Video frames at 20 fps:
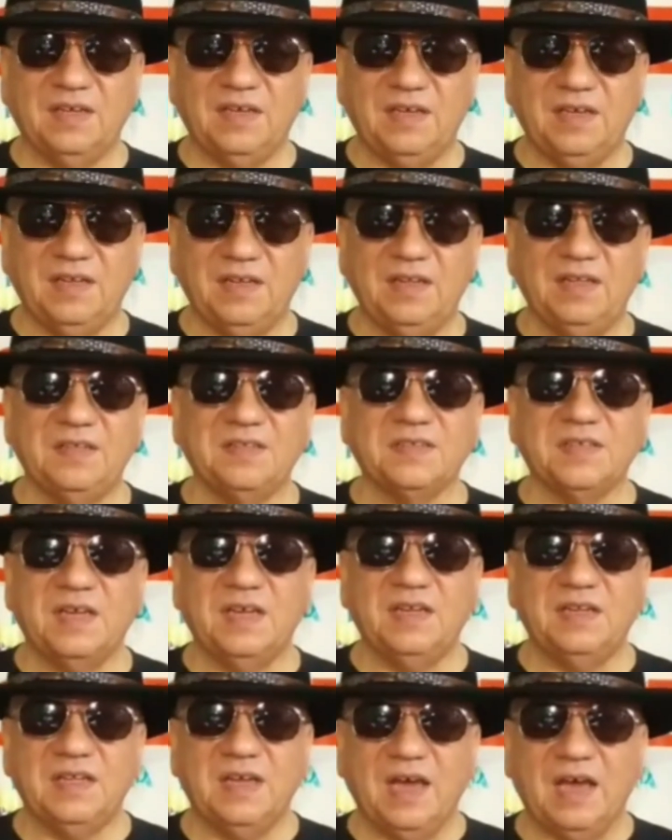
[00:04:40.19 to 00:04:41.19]
it is
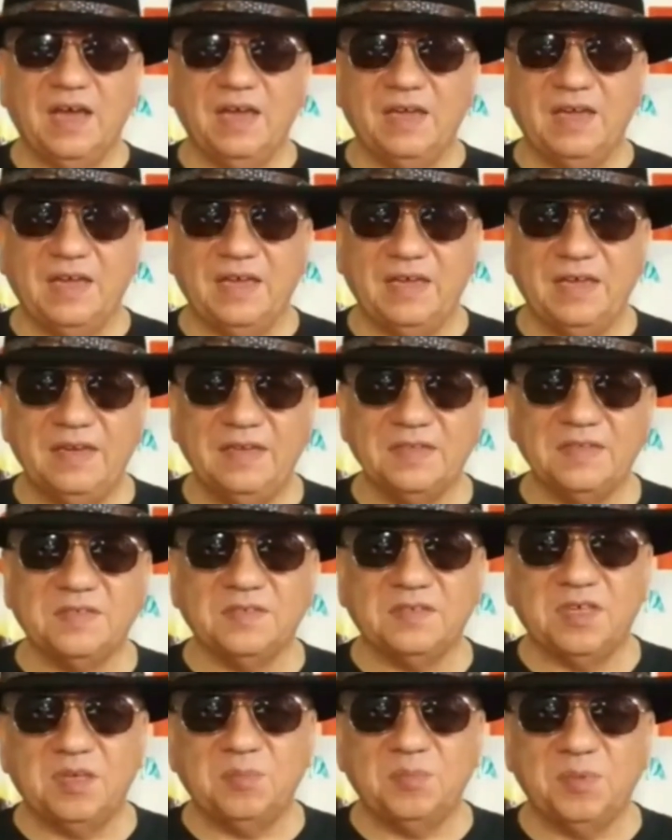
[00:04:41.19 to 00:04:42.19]
an
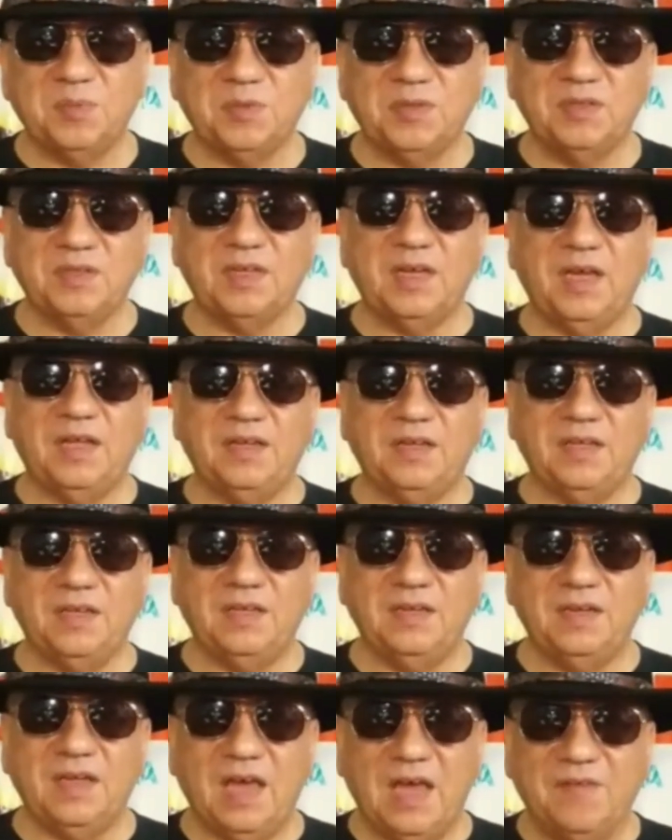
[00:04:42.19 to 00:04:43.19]
inescapable and
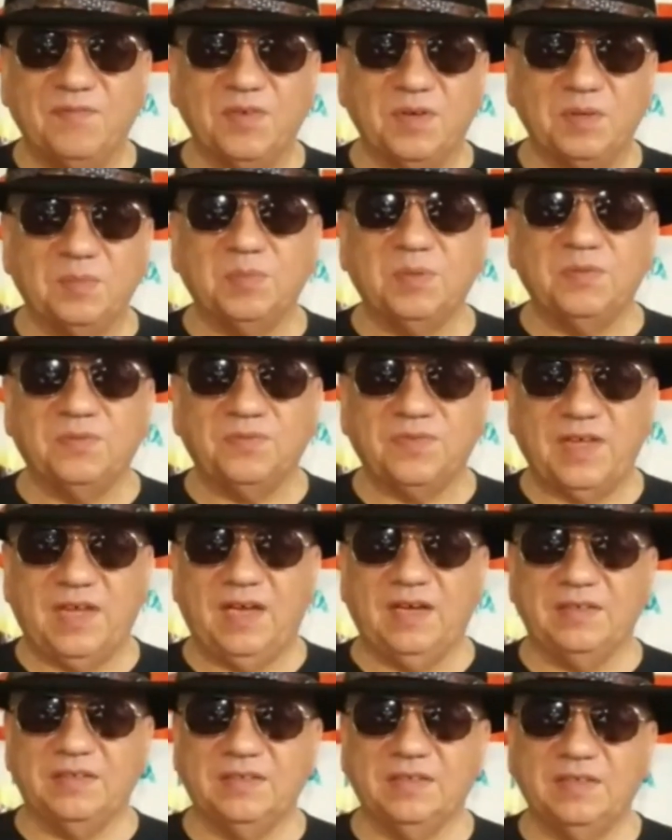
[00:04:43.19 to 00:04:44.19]
inevitable
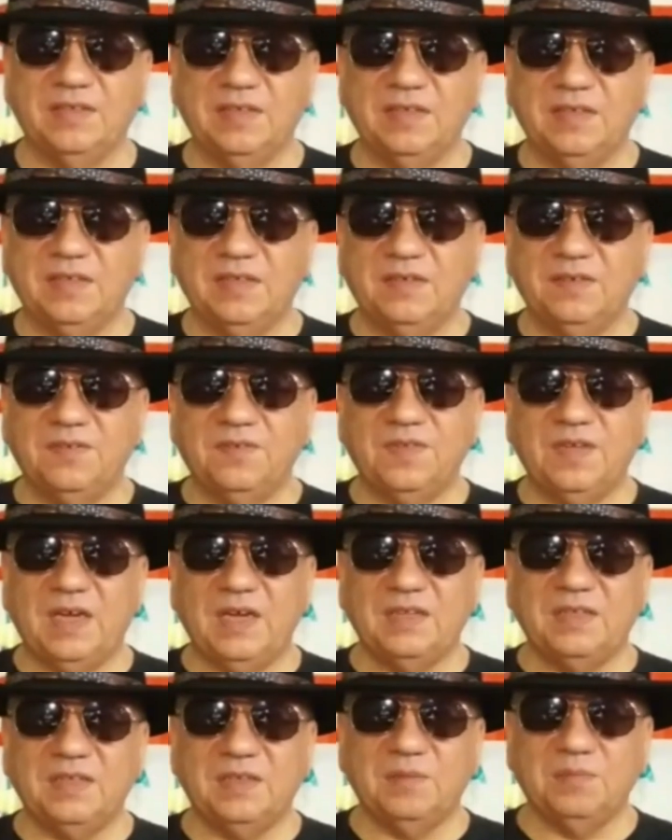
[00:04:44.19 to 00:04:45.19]
fact
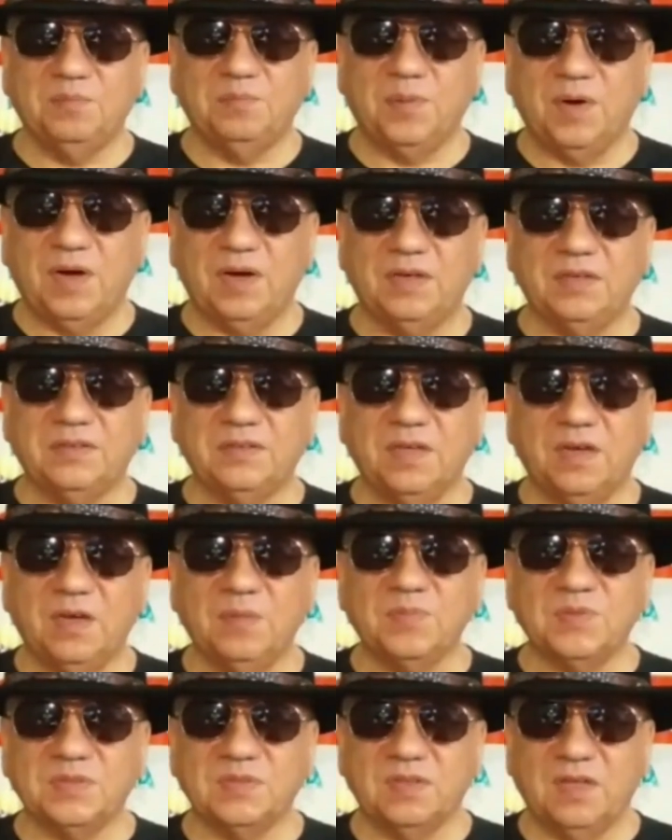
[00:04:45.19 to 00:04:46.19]
that
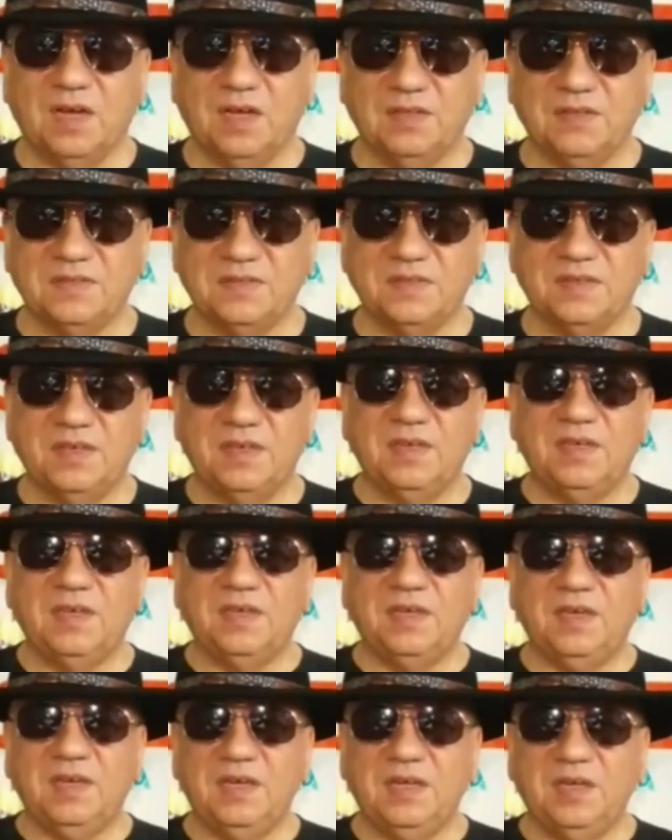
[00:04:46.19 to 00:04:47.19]
BarTop slots
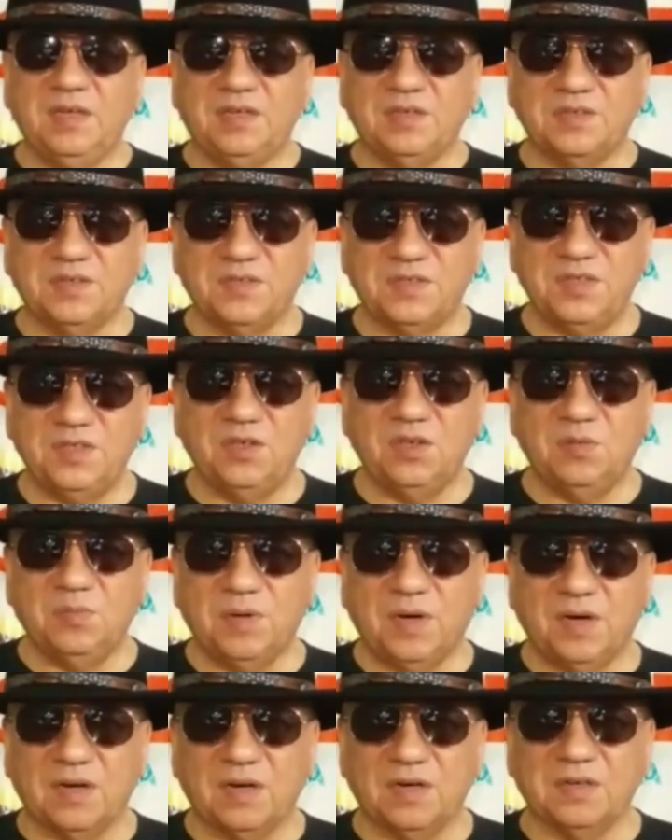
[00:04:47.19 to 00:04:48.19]
in casino
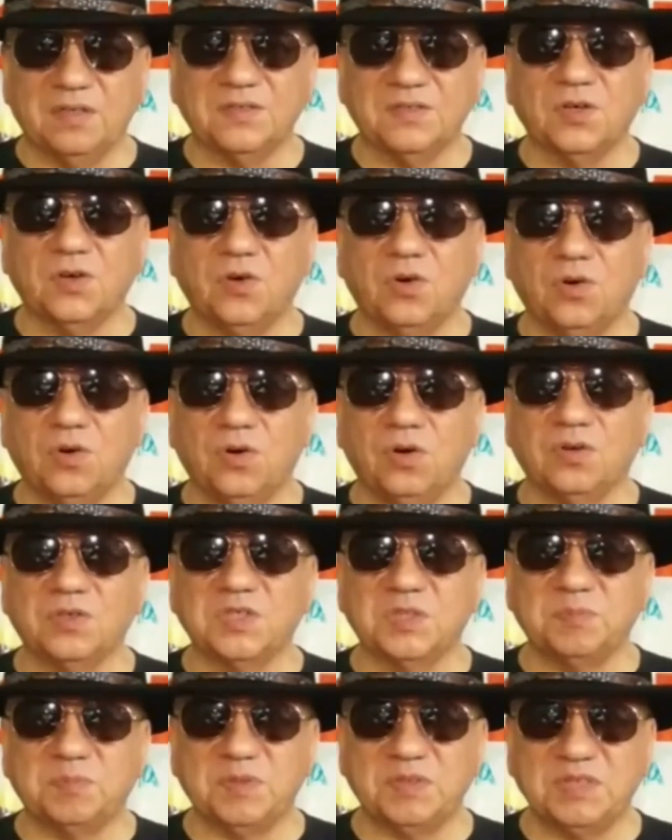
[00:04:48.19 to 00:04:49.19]
bars, or
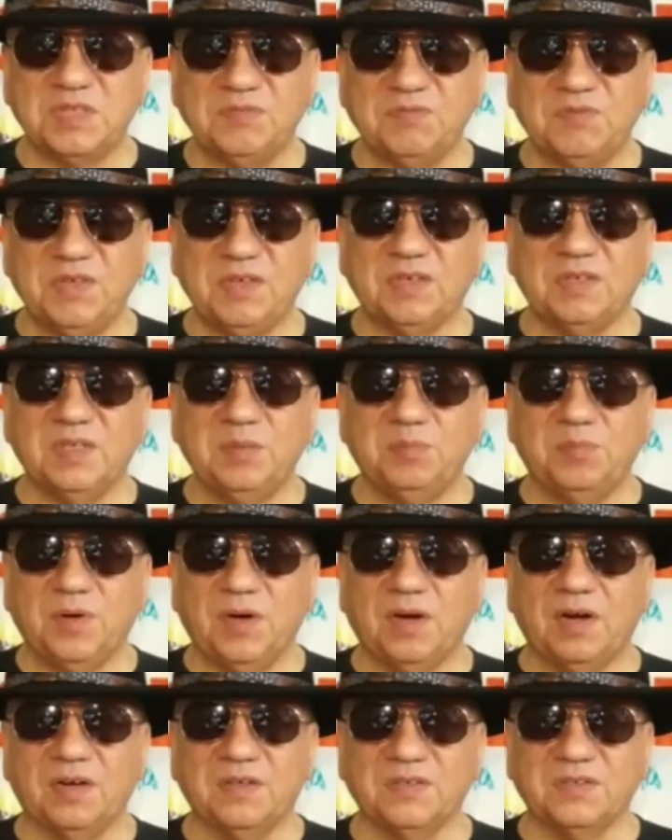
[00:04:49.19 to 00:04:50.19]
specifically
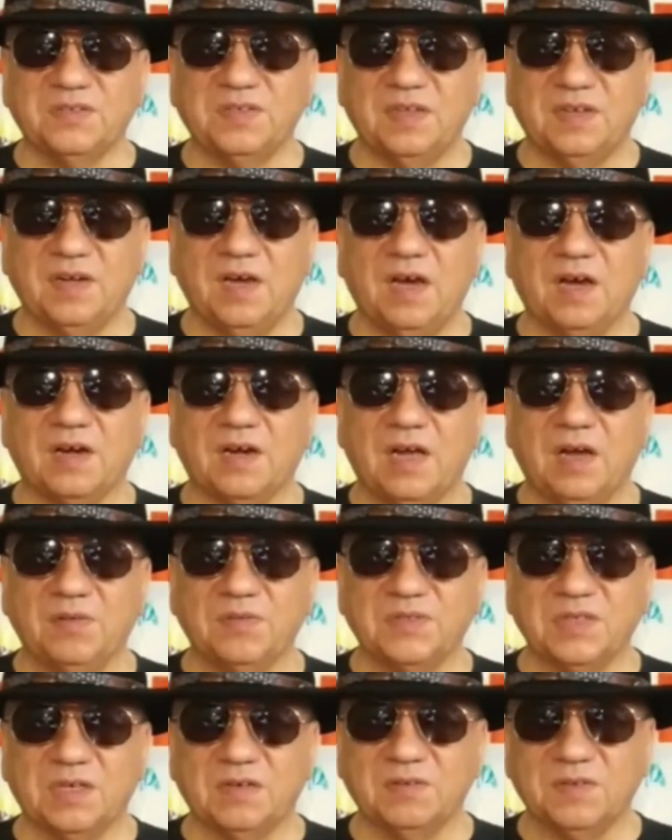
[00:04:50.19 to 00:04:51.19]
bars that are
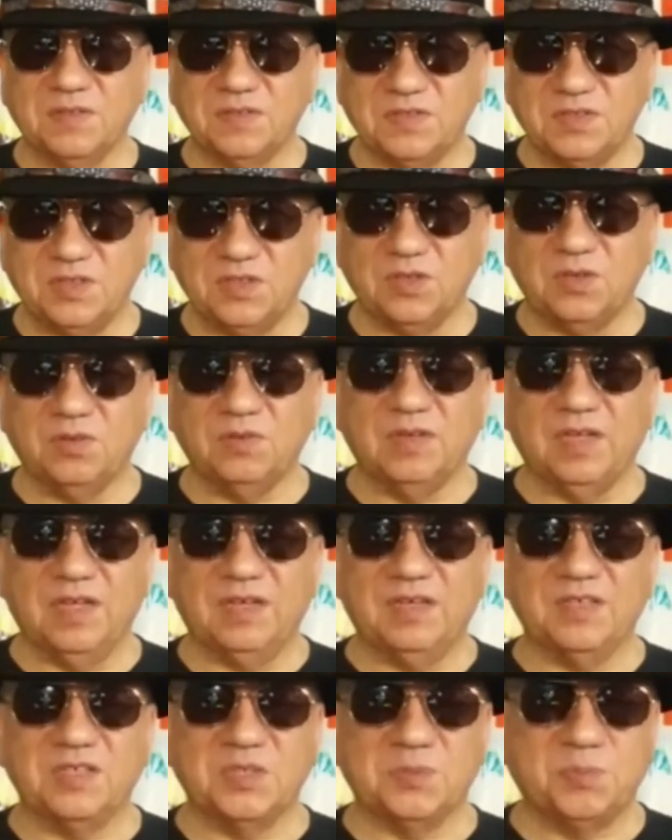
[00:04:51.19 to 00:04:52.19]
outside of a casino,
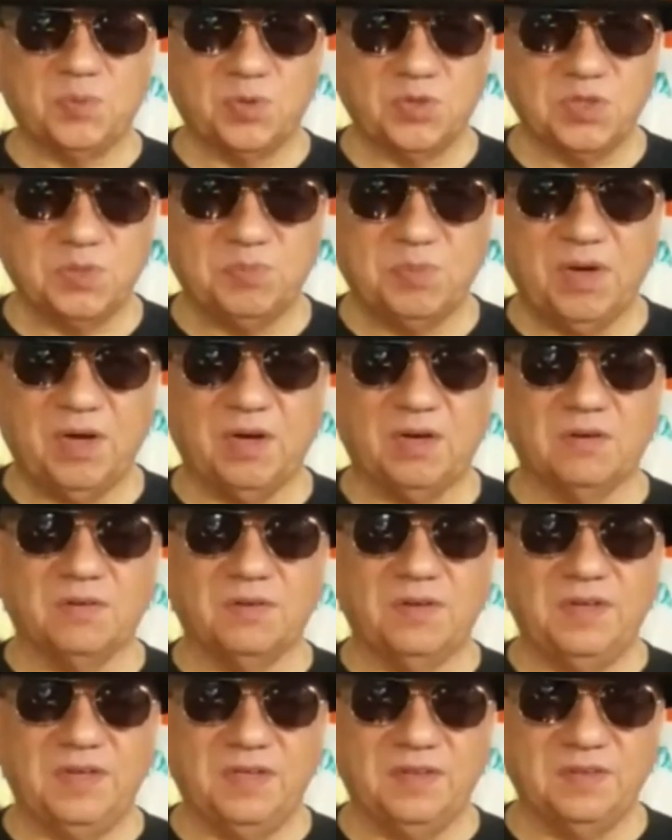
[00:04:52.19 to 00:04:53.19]
like a sports bar or
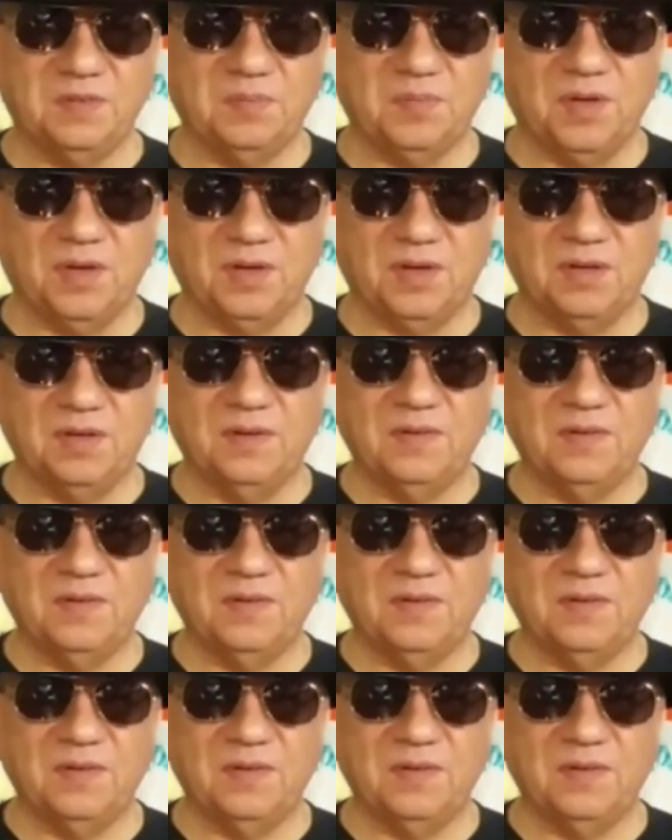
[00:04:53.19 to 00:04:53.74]
any other bar,